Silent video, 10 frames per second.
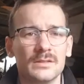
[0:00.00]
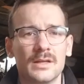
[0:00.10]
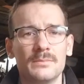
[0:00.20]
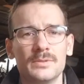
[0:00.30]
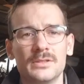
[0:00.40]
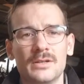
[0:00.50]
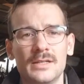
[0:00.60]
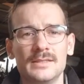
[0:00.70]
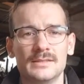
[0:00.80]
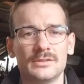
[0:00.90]
Number
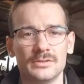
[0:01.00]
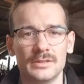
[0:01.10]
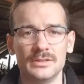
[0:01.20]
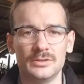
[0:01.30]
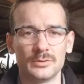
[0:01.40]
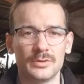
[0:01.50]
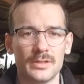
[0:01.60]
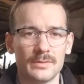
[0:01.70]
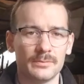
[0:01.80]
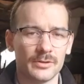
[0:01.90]
9 is to
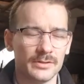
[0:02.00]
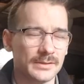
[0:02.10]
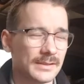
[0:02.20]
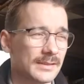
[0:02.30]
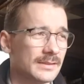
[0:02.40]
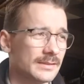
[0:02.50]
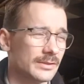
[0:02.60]
enjoy the process.